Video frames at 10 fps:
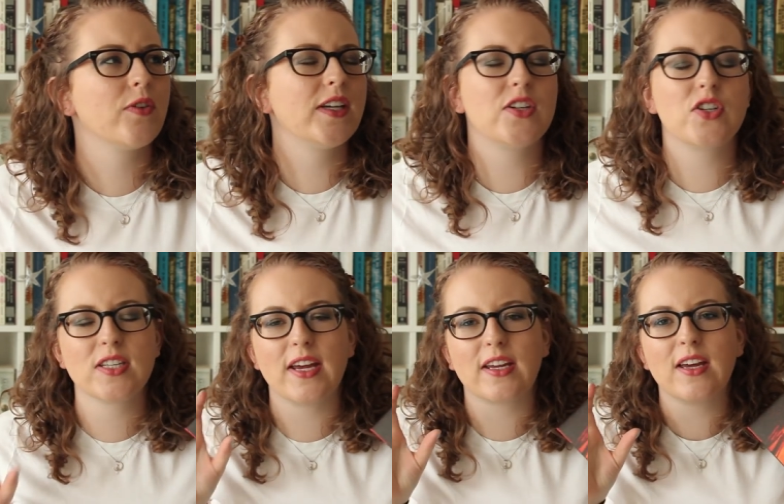And it's
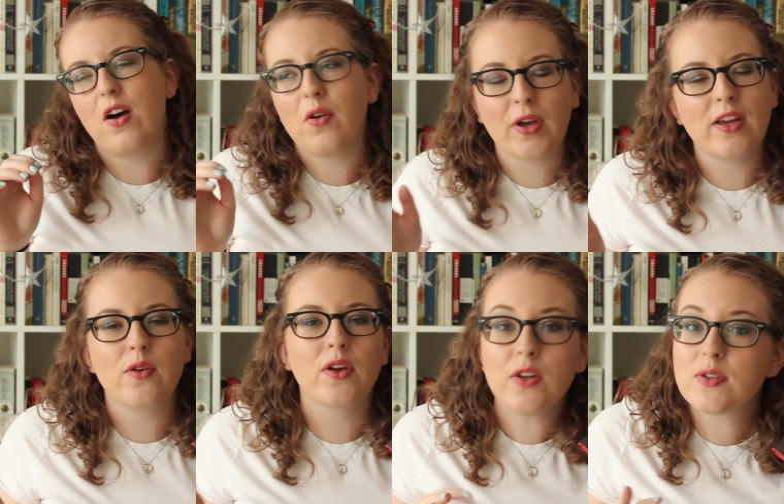just like, okay, you
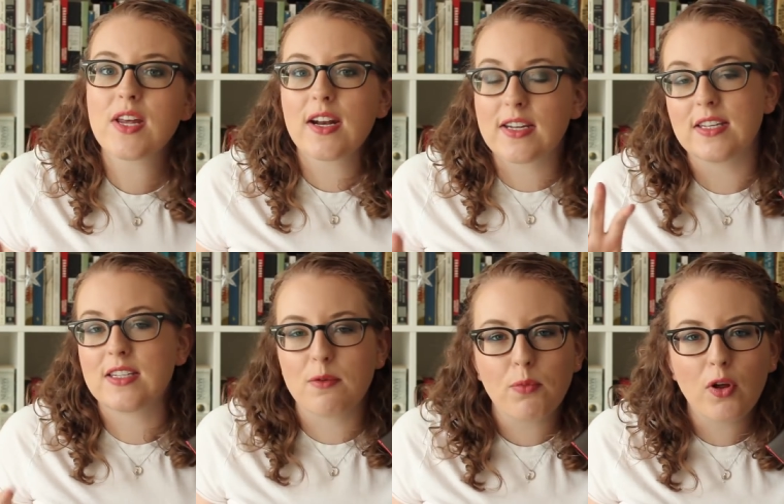can use that as a
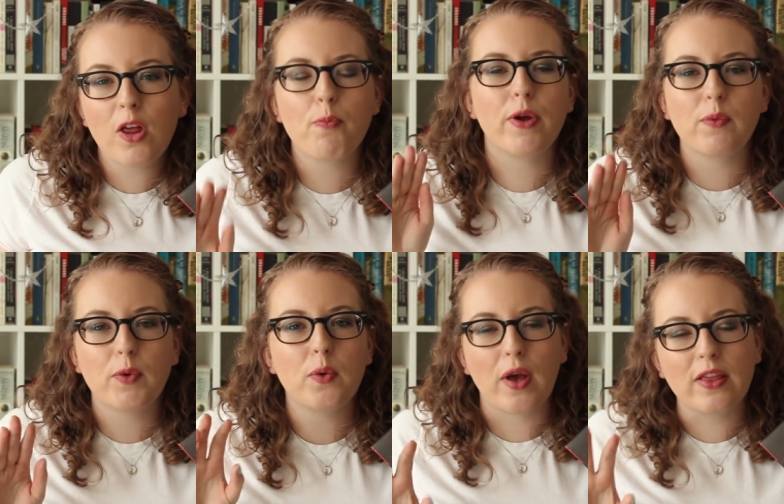symbol, but
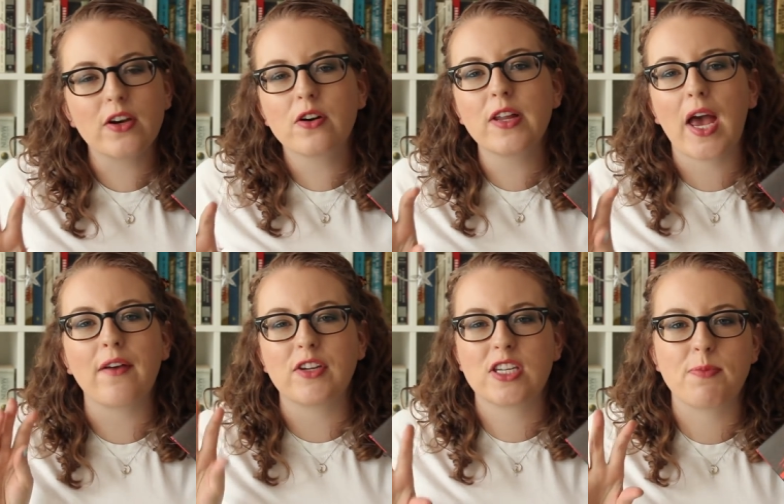when you literally
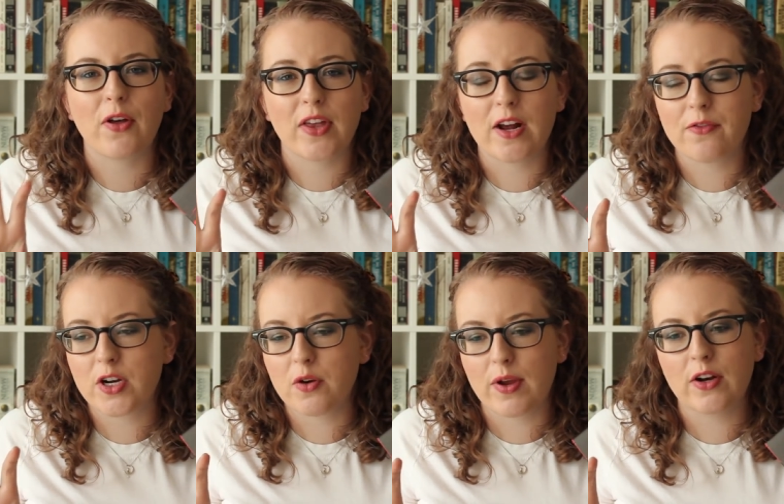have to spell that out for
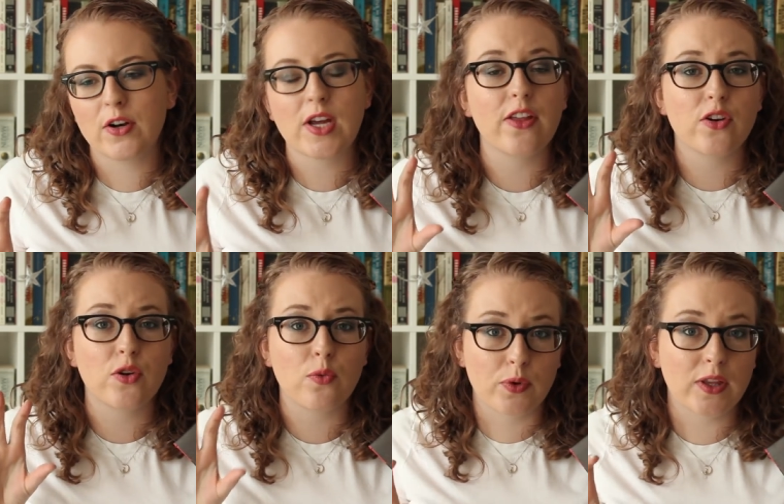your readers, either
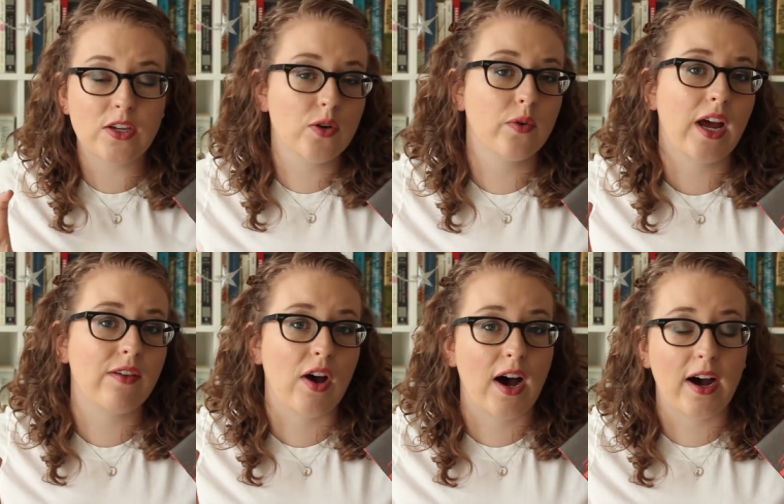you really don't
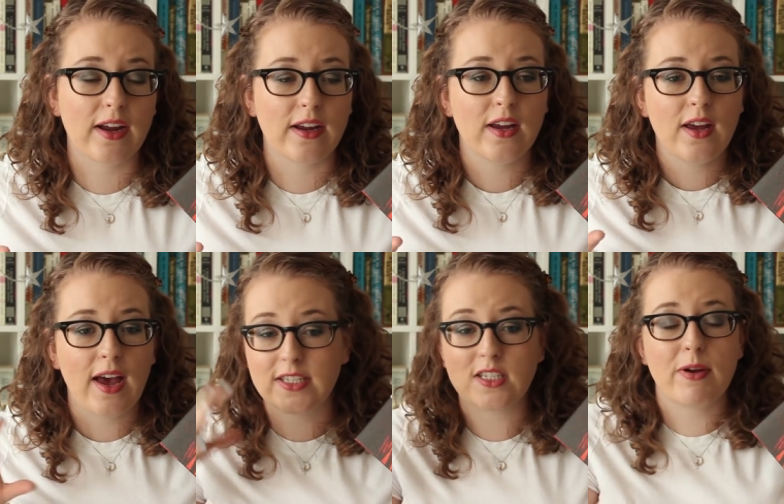have a high
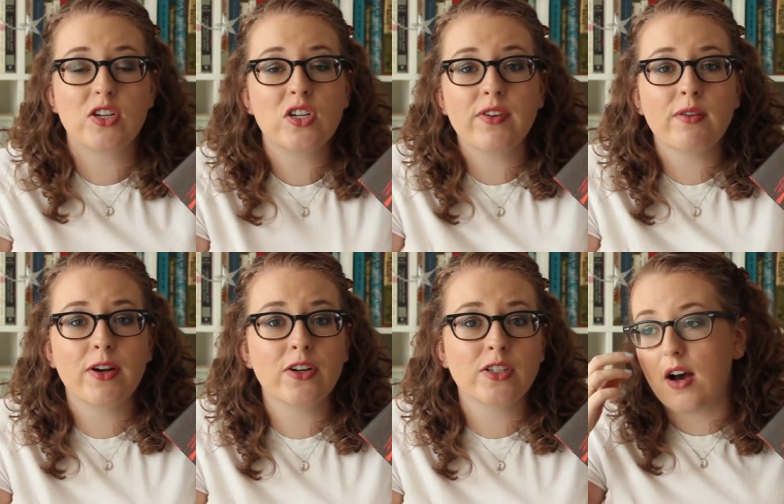estimation of your
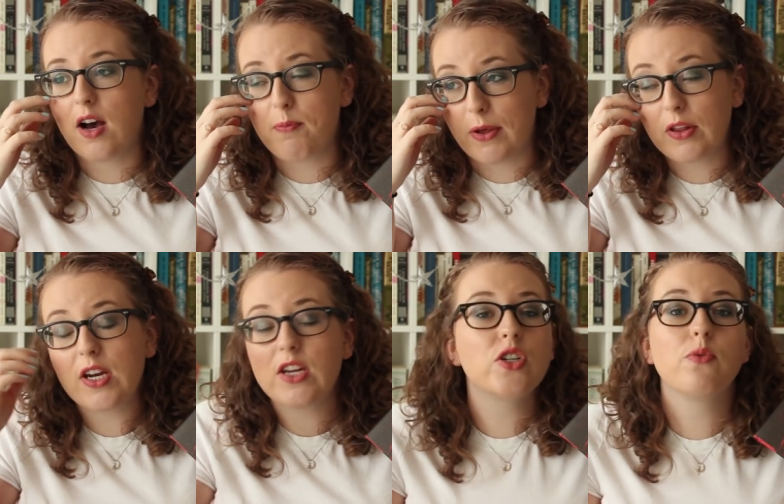readers' uh,
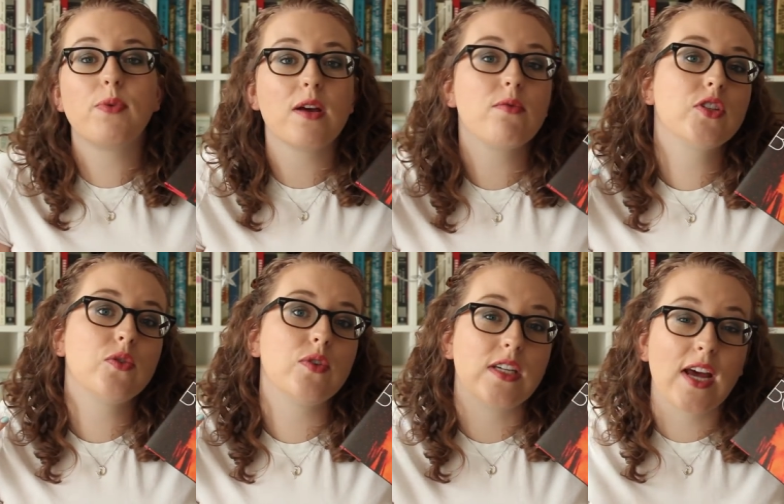ability to be able
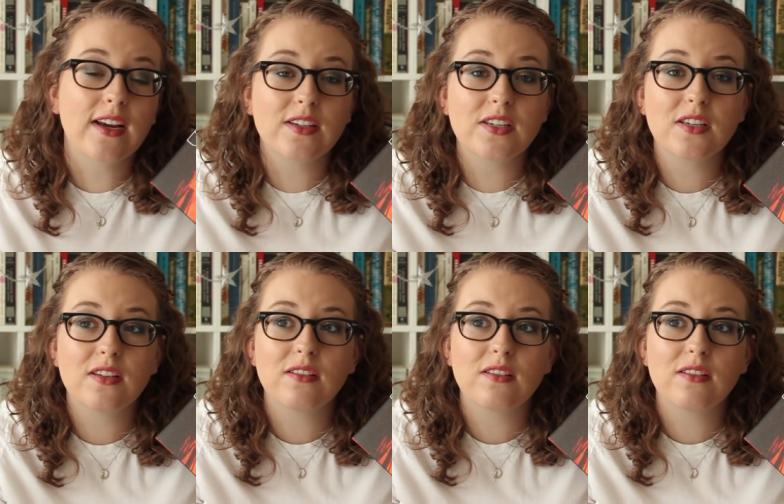to detect